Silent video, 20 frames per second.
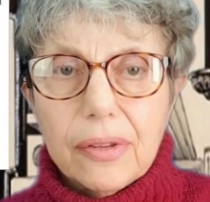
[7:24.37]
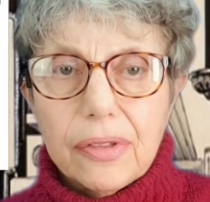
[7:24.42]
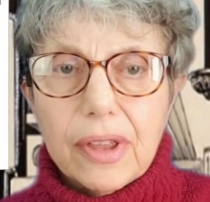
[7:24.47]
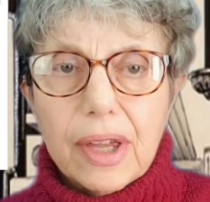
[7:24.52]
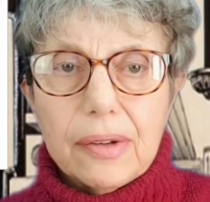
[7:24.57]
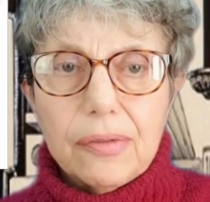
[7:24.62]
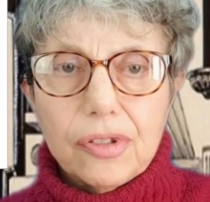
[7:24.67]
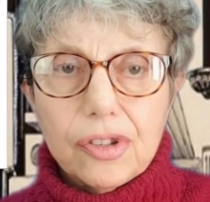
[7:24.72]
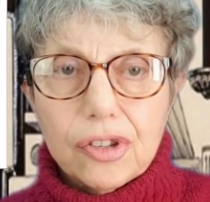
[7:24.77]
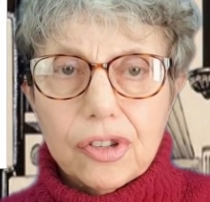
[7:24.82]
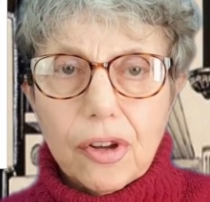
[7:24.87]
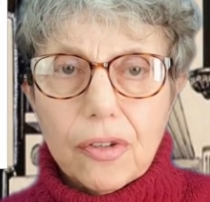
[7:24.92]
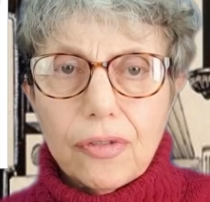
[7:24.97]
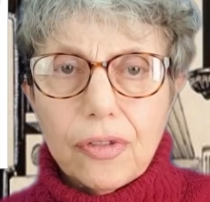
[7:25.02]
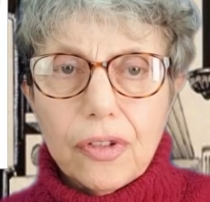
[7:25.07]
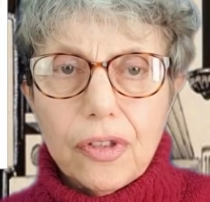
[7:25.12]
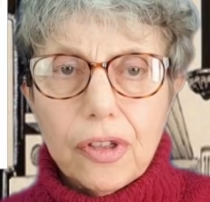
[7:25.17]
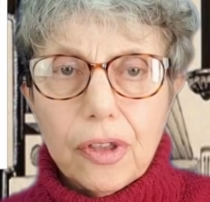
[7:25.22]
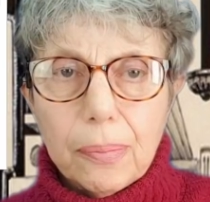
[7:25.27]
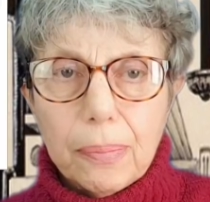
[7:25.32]
They've
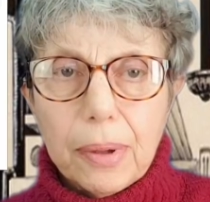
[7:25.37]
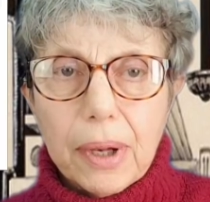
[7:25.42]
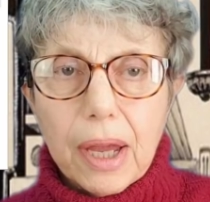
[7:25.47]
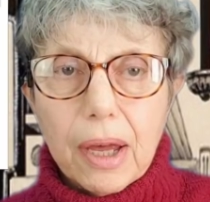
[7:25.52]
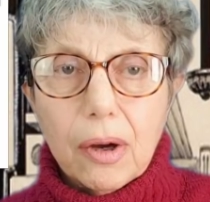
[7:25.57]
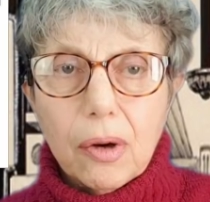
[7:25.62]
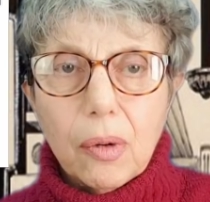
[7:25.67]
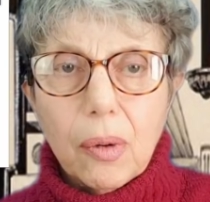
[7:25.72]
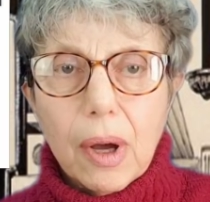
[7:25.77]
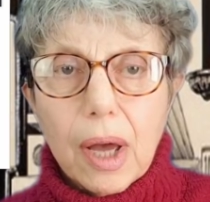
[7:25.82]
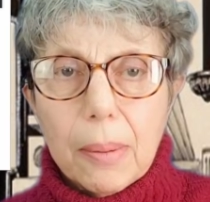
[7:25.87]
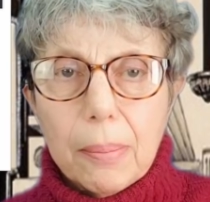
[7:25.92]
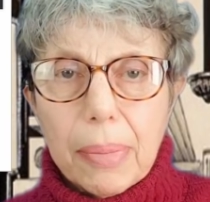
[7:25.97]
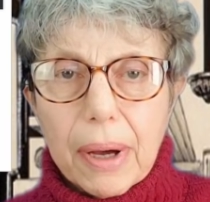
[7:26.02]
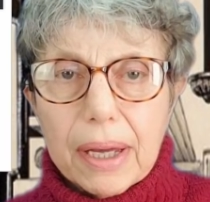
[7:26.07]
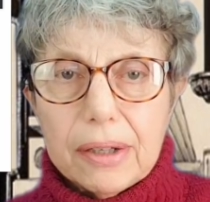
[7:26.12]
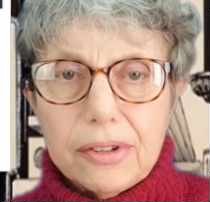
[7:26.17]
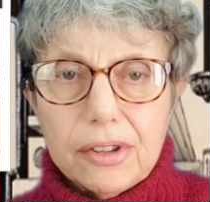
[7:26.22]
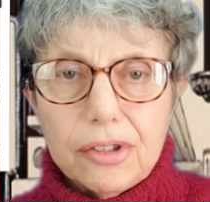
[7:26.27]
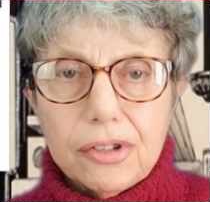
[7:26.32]
softened the blow
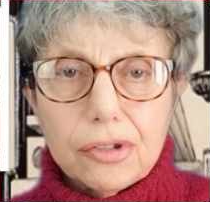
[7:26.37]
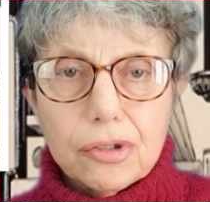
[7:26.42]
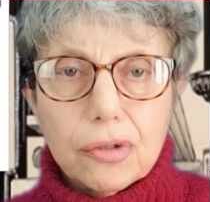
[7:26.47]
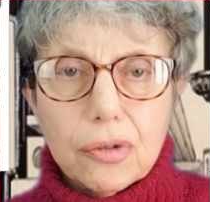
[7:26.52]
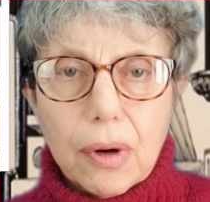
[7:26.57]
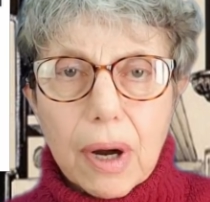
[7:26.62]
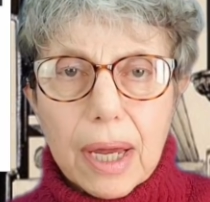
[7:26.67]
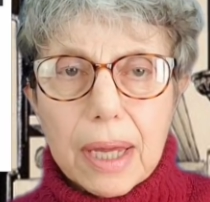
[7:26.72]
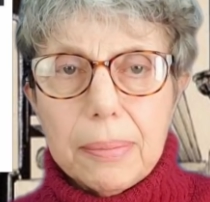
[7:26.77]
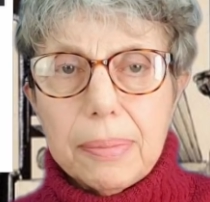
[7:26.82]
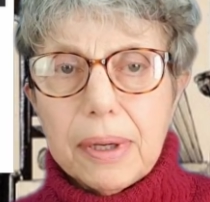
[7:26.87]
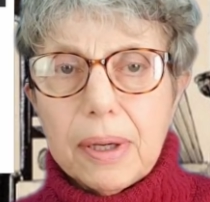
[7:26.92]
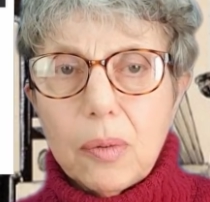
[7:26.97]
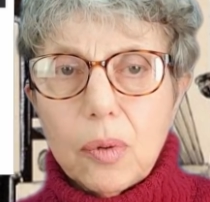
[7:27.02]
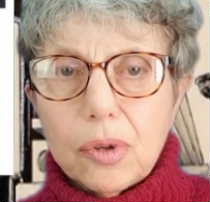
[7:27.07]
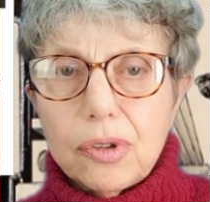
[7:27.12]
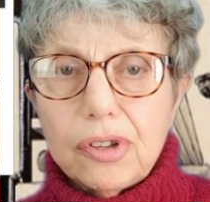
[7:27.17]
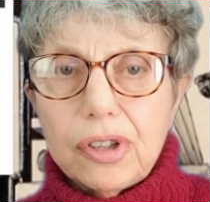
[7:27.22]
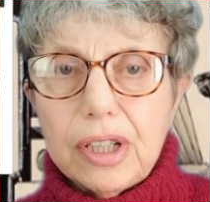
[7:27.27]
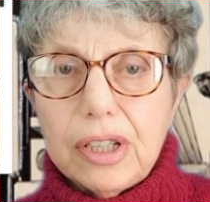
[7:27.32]
by describing
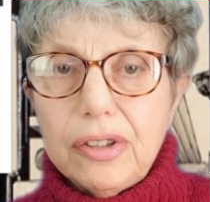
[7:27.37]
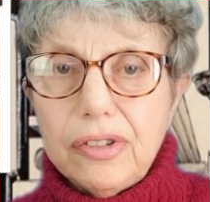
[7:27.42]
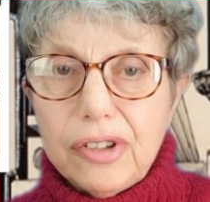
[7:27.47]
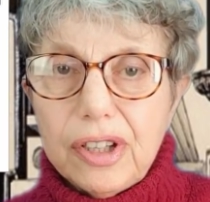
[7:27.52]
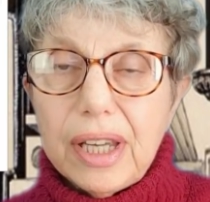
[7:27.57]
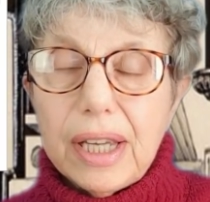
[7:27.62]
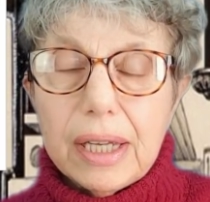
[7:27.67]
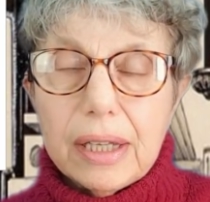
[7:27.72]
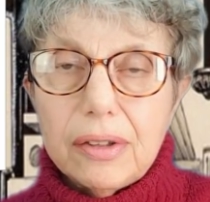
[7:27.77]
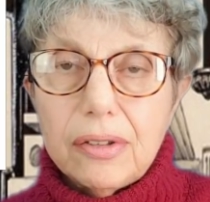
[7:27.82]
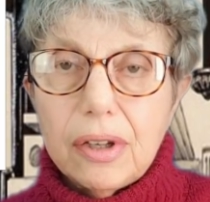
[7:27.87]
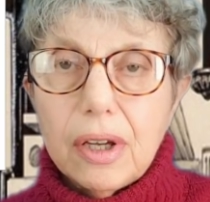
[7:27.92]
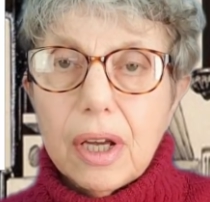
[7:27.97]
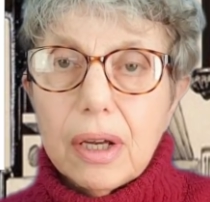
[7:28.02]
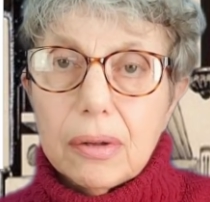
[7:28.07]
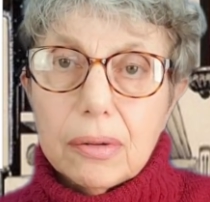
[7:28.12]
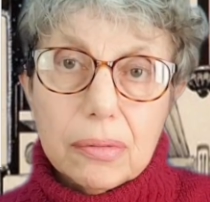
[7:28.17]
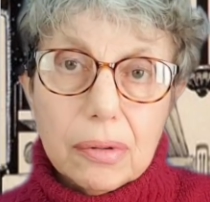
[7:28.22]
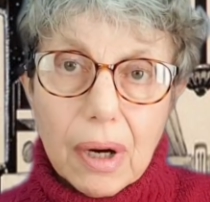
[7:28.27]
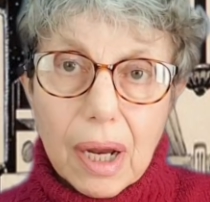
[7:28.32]
what he did
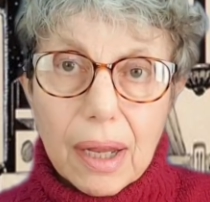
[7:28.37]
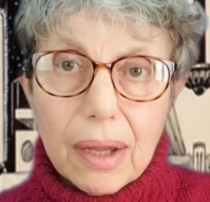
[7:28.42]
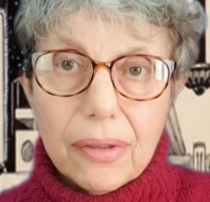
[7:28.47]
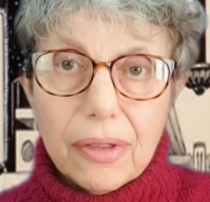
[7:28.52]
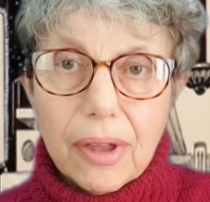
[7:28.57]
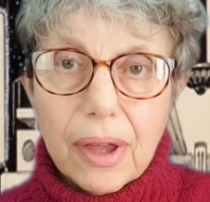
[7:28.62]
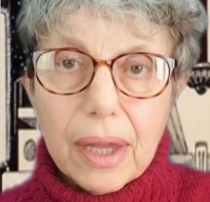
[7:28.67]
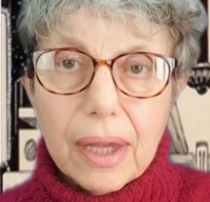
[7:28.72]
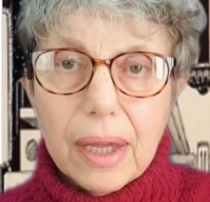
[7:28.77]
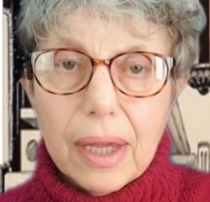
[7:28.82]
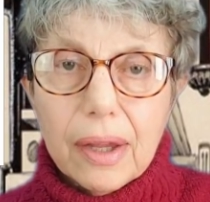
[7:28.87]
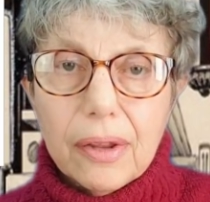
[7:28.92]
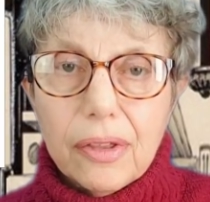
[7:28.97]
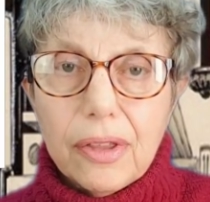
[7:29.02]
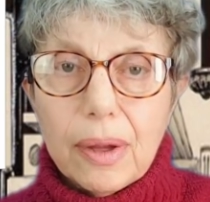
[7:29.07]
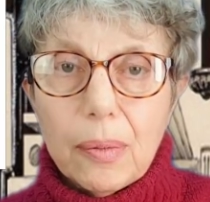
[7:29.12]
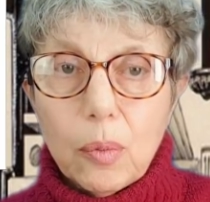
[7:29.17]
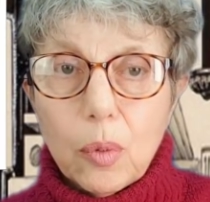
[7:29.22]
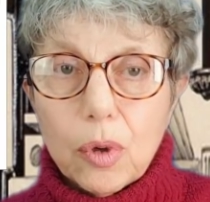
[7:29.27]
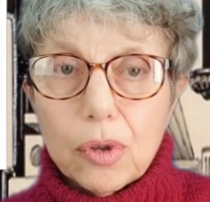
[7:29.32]
rather
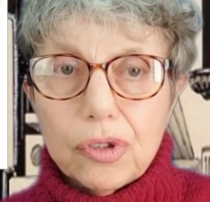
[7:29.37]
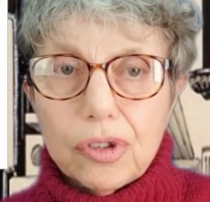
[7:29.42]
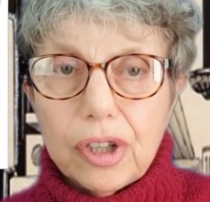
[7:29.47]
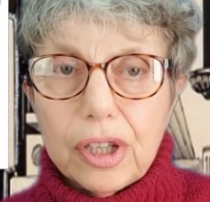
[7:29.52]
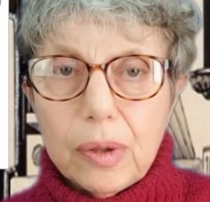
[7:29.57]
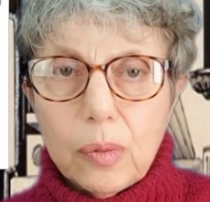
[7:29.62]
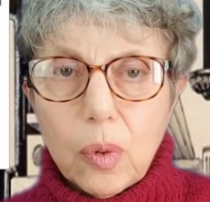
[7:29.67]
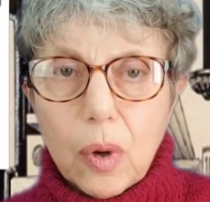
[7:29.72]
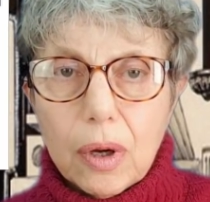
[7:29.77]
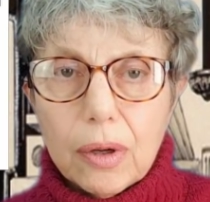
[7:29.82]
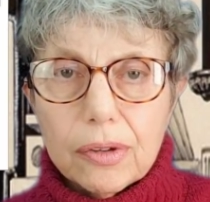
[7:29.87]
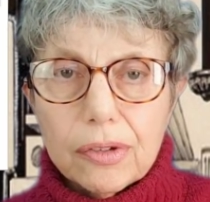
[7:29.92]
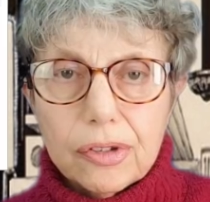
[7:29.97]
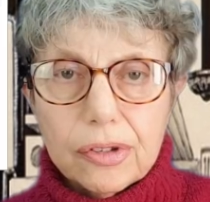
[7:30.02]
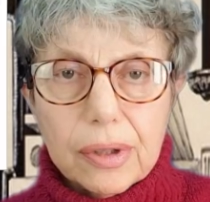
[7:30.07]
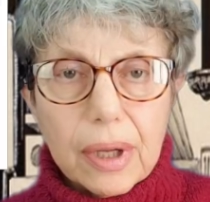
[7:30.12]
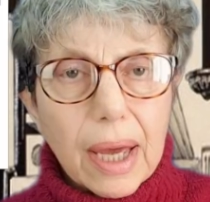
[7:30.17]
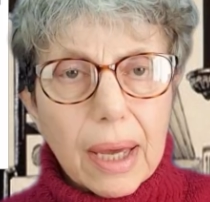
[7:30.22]
than what he was.